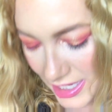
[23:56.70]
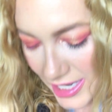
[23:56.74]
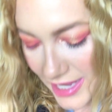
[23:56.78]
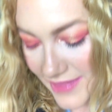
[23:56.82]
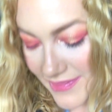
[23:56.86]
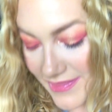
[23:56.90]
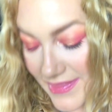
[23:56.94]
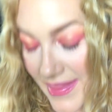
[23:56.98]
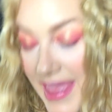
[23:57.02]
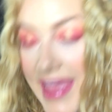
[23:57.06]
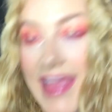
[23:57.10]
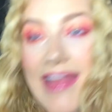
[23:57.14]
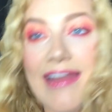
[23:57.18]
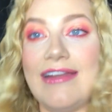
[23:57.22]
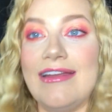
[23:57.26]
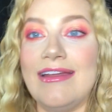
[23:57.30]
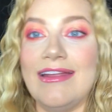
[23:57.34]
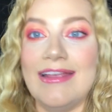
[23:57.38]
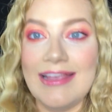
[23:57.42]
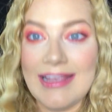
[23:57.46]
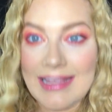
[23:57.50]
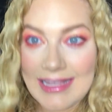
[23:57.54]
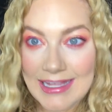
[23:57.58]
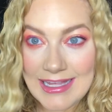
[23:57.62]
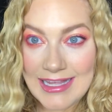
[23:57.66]
And then
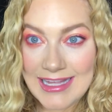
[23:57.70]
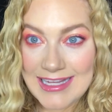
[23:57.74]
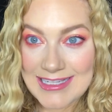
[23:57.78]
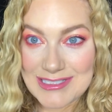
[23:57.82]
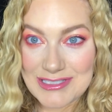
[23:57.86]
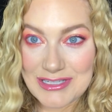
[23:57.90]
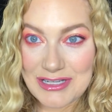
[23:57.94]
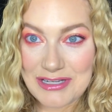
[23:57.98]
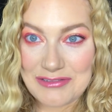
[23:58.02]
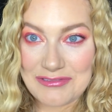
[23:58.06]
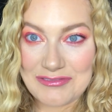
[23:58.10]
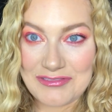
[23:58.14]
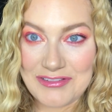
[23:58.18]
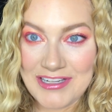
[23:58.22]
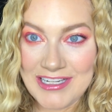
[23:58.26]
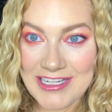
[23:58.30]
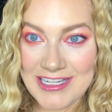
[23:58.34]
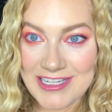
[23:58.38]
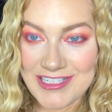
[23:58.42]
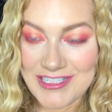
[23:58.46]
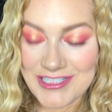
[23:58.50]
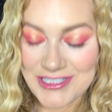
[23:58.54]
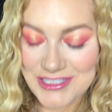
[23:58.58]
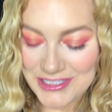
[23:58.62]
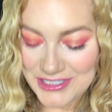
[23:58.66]
it's all
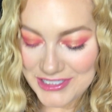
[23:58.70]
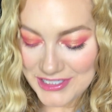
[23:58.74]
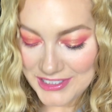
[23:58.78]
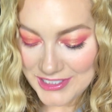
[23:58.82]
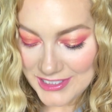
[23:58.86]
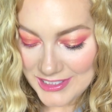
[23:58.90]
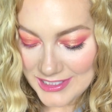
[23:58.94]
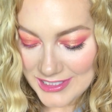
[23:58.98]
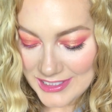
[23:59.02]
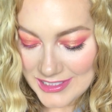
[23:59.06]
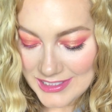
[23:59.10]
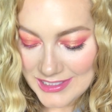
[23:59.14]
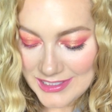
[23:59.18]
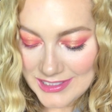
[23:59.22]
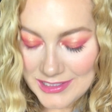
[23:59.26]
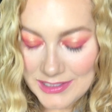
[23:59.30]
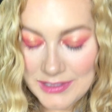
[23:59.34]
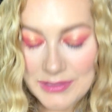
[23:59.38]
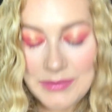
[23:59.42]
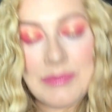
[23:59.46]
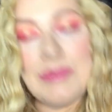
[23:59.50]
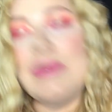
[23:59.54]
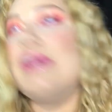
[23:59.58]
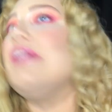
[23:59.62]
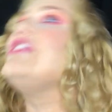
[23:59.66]
finished,
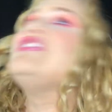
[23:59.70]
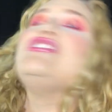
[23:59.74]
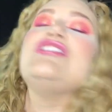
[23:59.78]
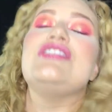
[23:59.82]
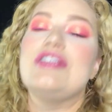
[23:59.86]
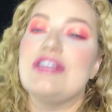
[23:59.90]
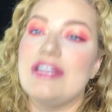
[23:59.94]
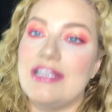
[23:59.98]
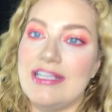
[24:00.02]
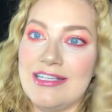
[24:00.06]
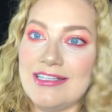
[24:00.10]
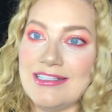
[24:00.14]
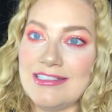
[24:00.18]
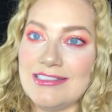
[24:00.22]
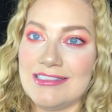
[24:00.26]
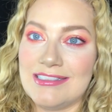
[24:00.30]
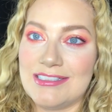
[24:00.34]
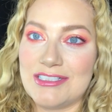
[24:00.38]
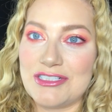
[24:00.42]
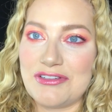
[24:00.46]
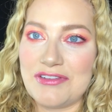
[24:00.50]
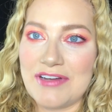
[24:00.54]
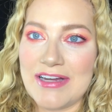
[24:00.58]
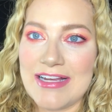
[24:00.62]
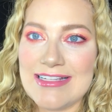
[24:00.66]
which is
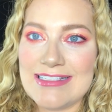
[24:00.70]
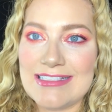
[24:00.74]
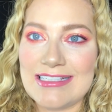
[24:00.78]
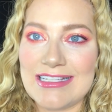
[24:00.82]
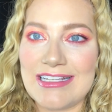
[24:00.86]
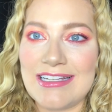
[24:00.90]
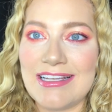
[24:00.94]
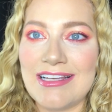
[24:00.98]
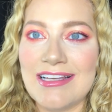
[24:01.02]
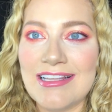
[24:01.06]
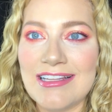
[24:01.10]
crazy.